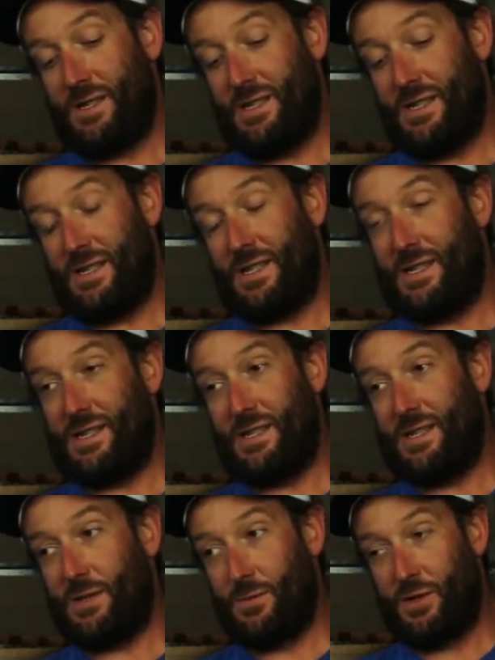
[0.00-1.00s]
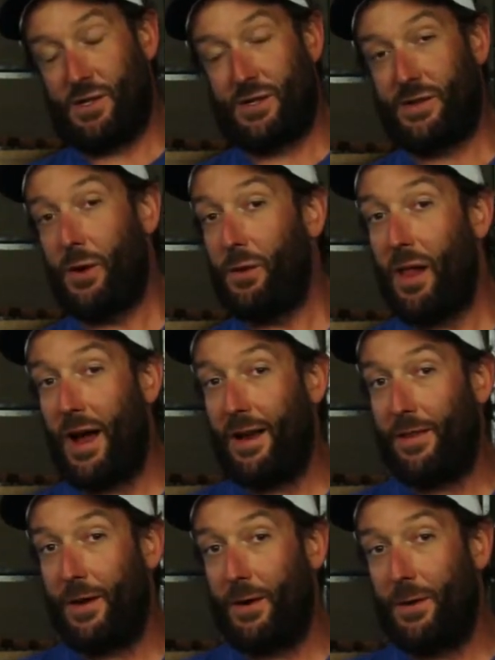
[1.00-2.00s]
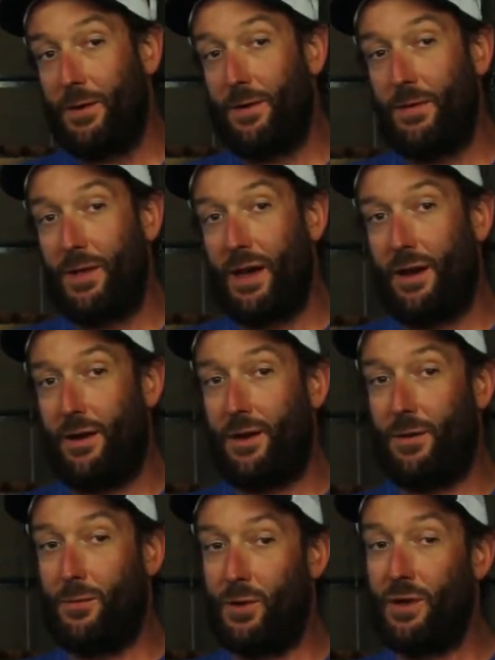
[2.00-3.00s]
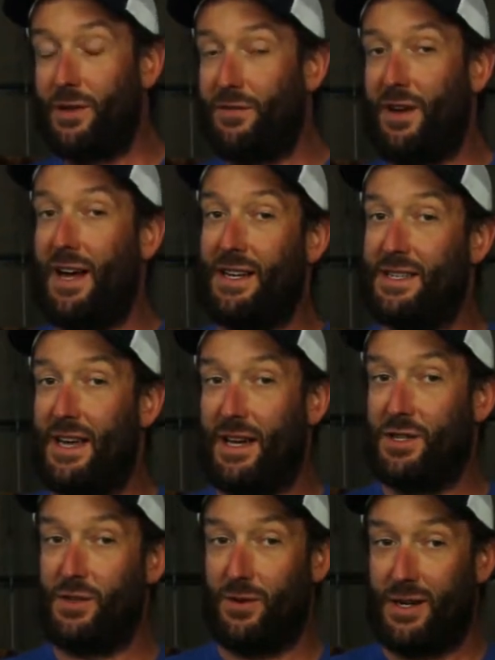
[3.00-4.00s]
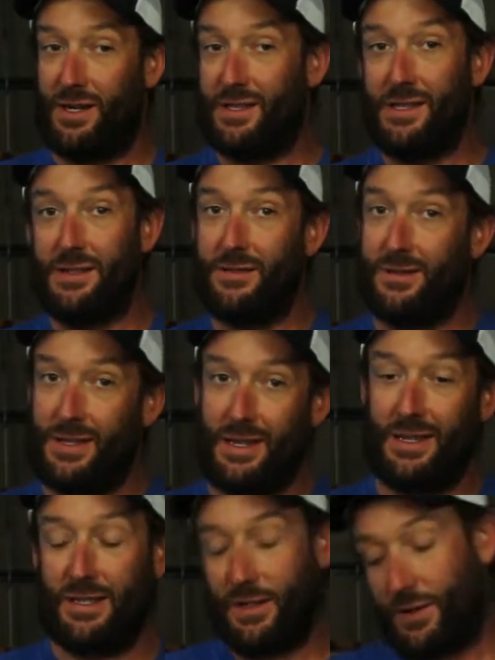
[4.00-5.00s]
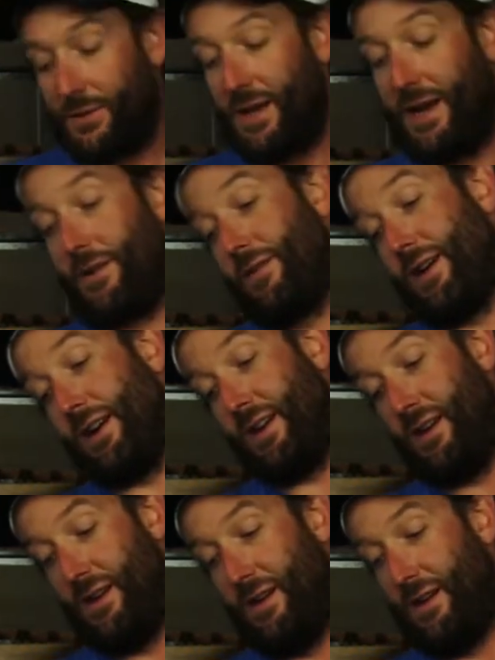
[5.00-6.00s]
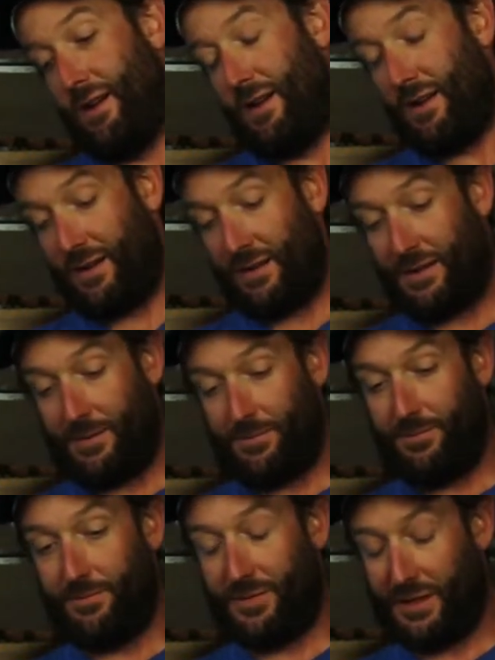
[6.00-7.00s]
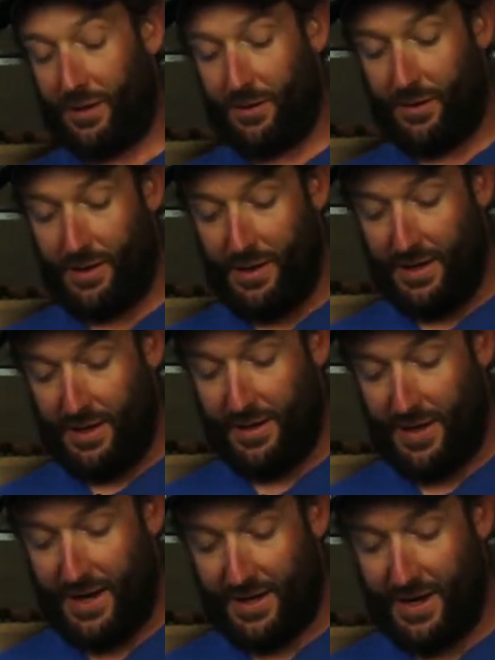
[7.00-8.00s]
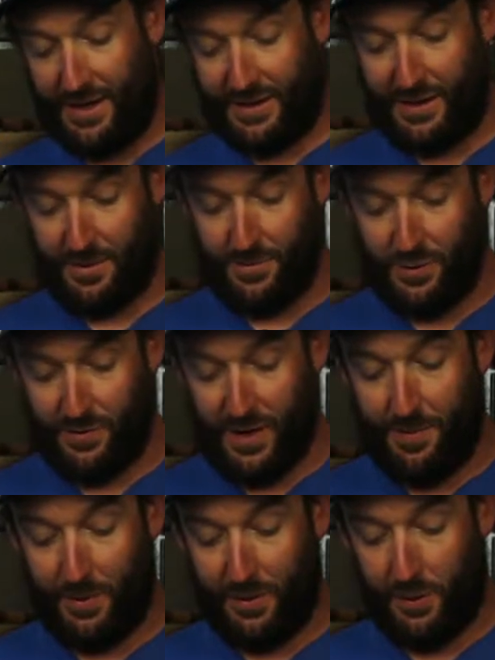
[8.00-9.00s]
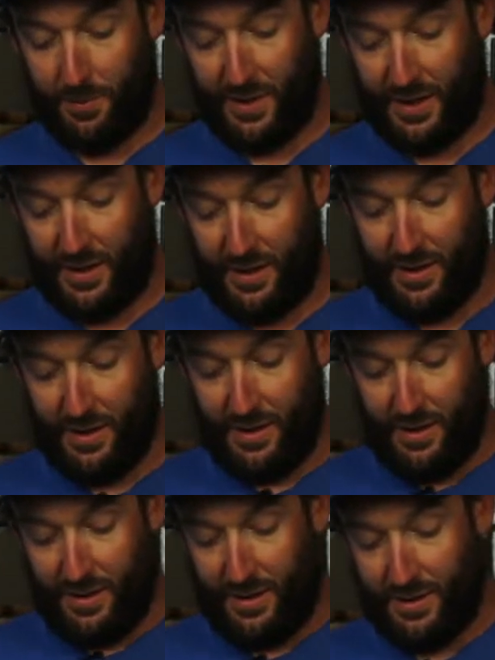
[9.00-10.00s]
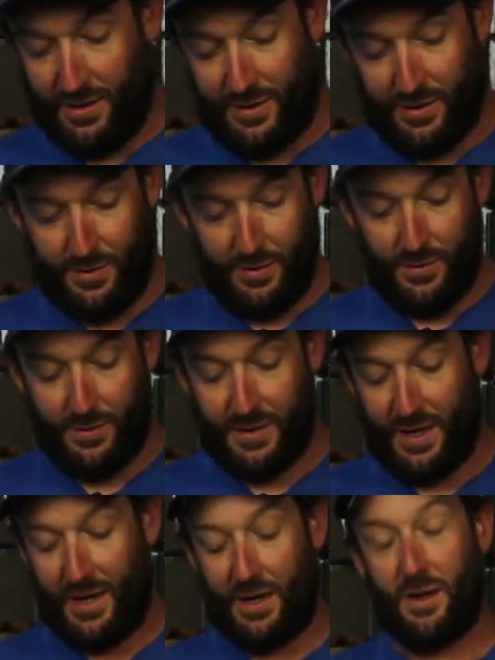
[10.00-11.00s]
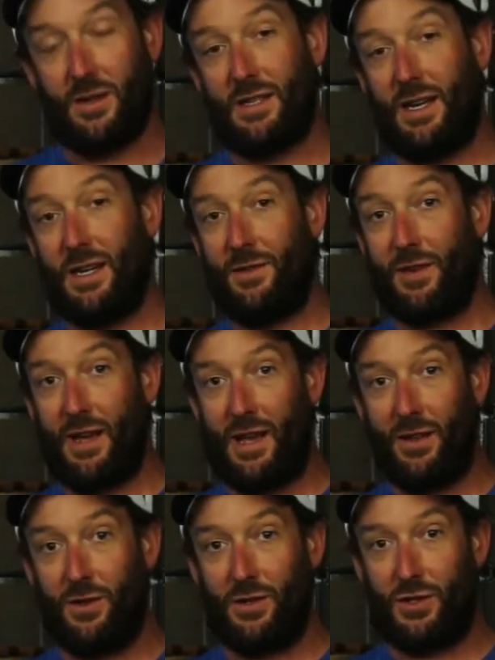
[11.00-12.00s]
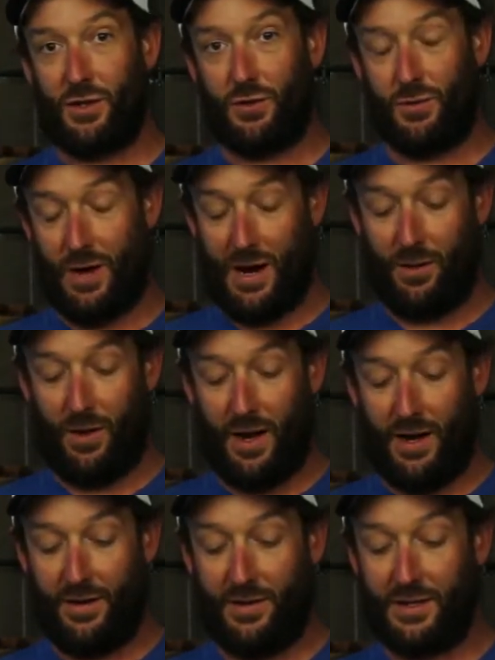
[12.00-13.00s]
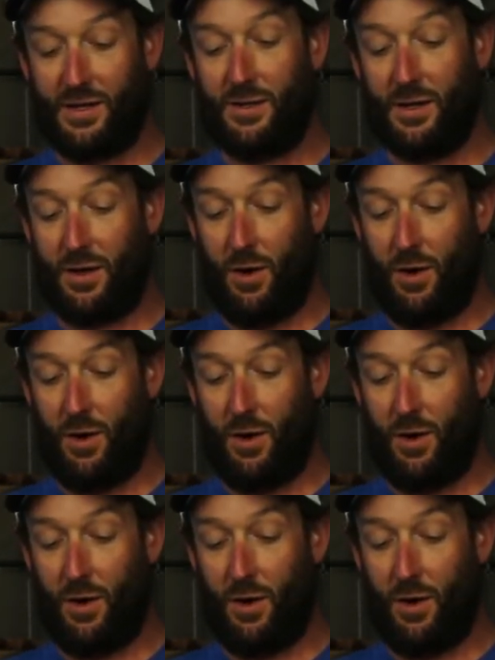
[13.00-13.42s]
It's so light though that on really fast action rods, it doesn't do that great. So in that case, you move up a little bit into, say, your Scientific Angler's trout line. And this is an